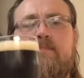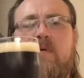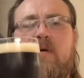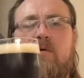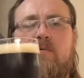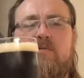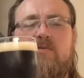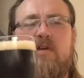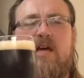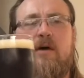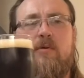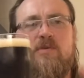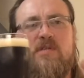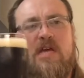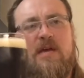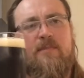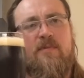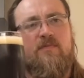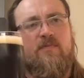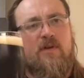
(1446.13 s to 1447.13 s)
I was
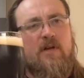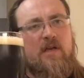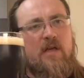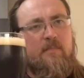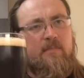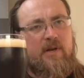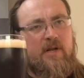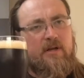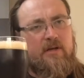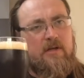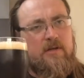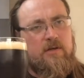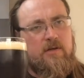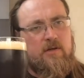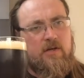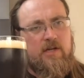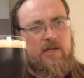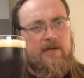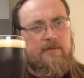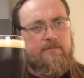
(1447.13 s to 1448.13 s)
aiming for like a blood
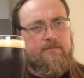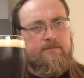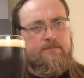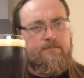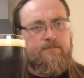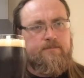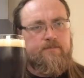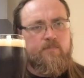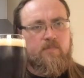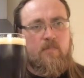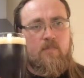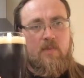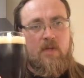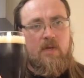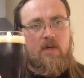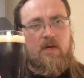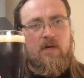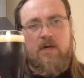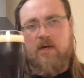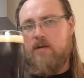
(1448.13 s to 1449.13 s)
colour.
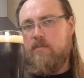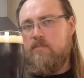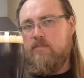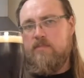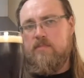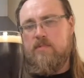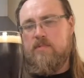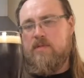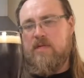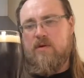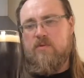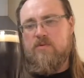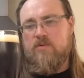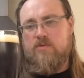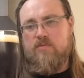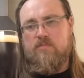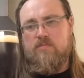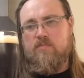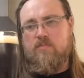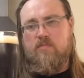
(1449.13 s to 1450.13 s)
That
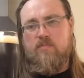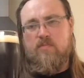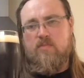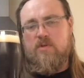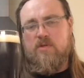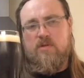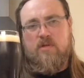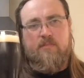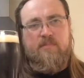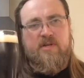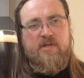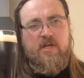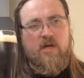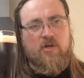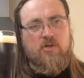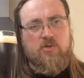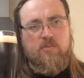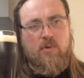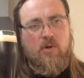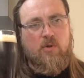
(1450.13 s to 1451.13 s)
was the
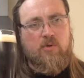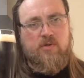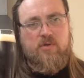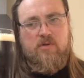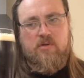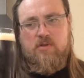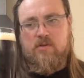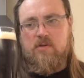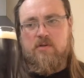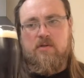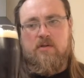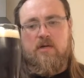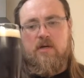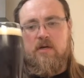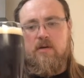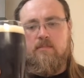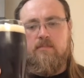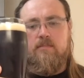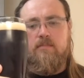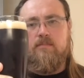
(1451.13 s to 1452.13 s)
MIDGARDSBLOT,
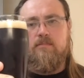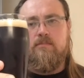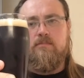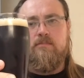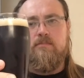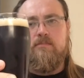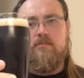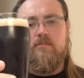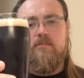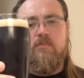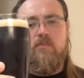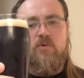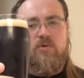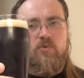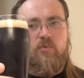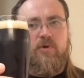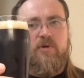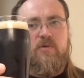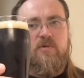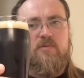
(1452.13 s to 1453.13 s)

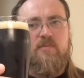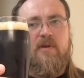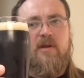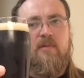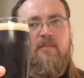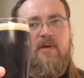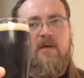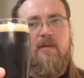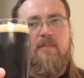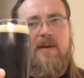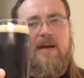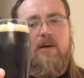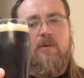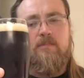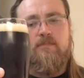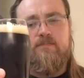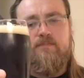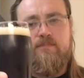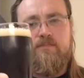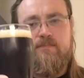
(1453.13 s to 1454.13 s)
was what it was meant to be about.